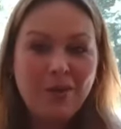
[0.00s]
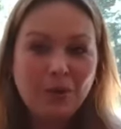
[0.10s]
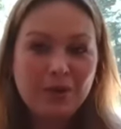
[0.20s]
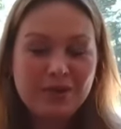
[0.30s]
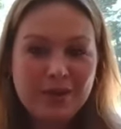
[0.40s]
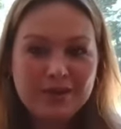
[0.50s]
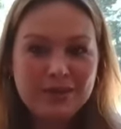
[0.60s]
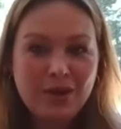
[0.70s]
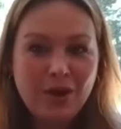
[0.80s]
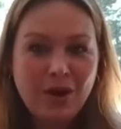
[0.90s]
where
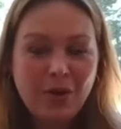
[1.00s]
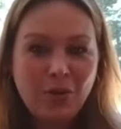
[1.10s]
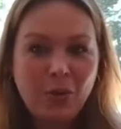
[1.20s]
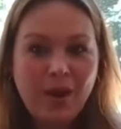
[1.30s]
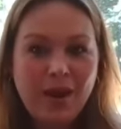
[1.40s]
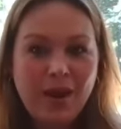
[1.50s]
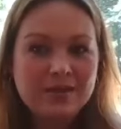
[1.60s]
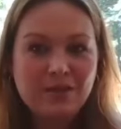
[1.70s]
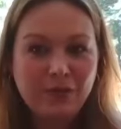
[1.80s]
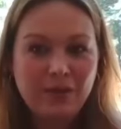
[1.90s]
things are weighed
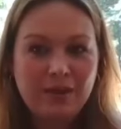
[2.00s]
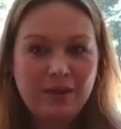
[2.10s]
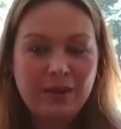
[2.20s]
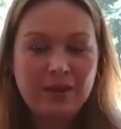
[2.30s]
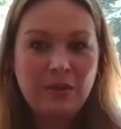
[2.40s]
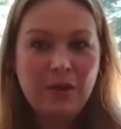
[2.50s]
differently and,